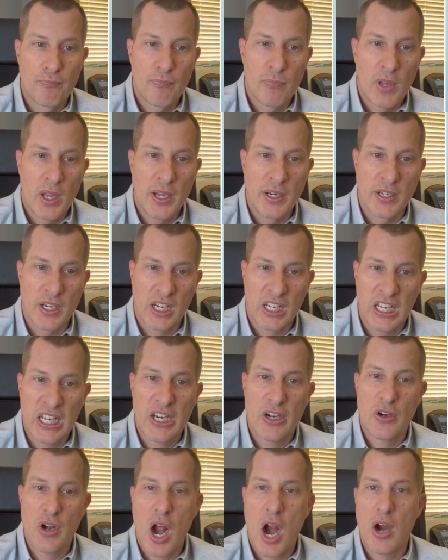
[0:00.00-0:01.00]
It
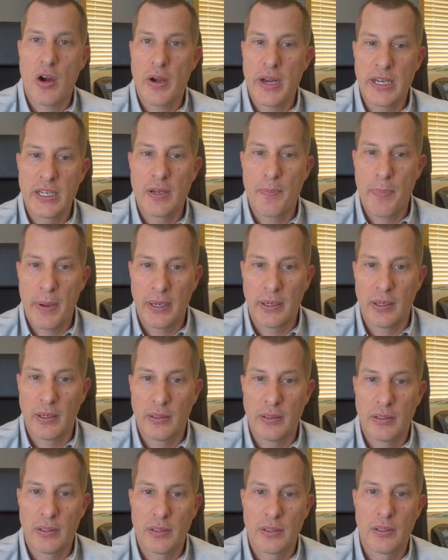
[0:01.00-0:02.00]
declared our
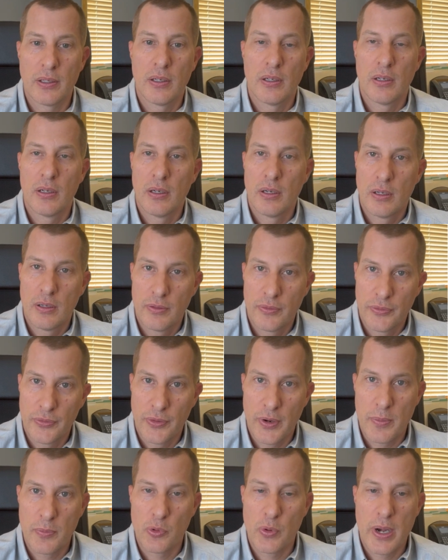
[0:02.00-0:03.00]
independence
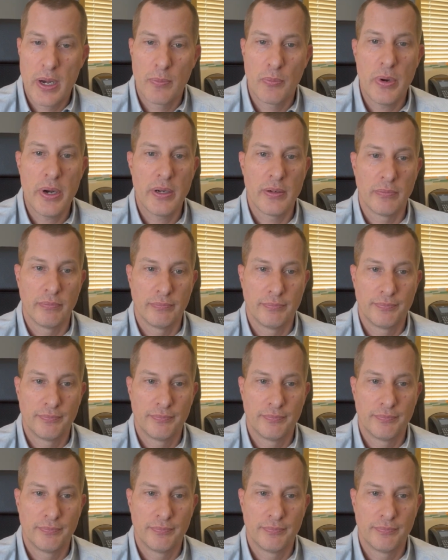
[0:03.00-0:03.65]
from Great Britain.